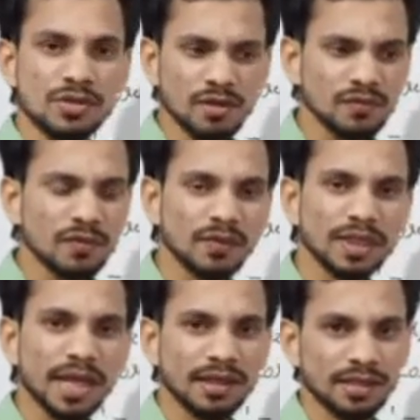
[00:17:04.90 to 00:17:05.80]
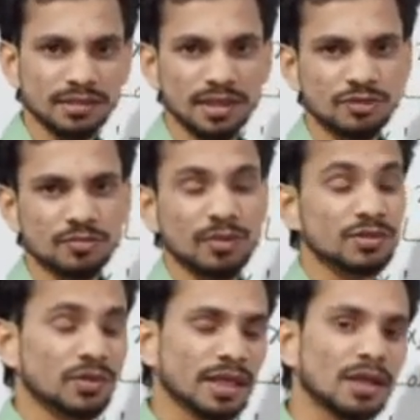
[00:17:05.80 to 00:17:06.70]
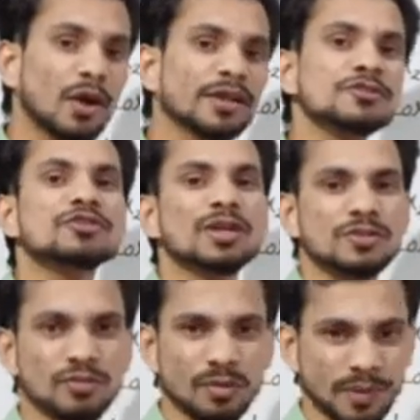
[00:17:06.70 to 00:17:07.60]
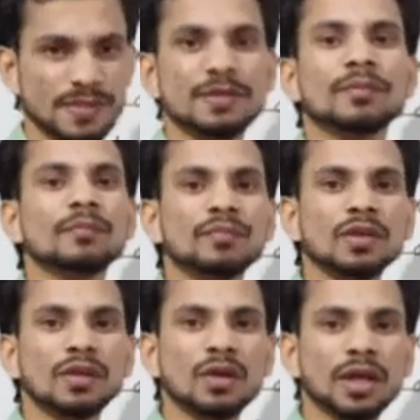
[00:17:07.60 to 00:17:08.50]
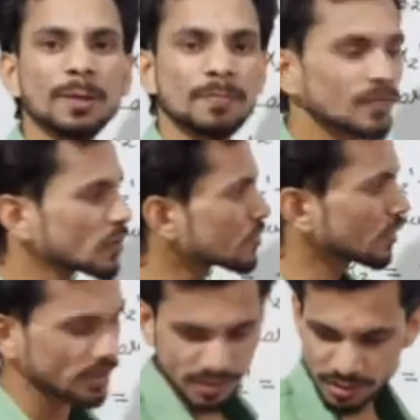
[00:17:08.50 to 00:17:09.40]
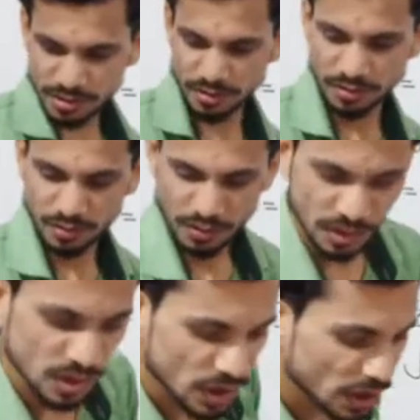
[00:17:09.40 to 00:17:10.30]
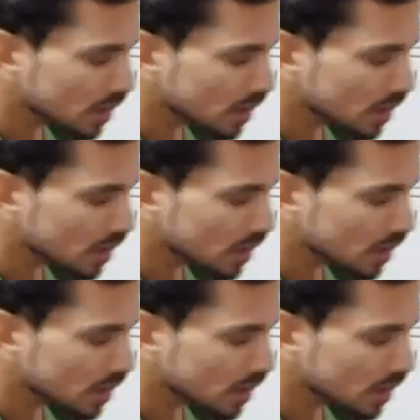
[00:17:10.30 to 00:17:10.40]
of Lorentz transformation, okay. So this is done.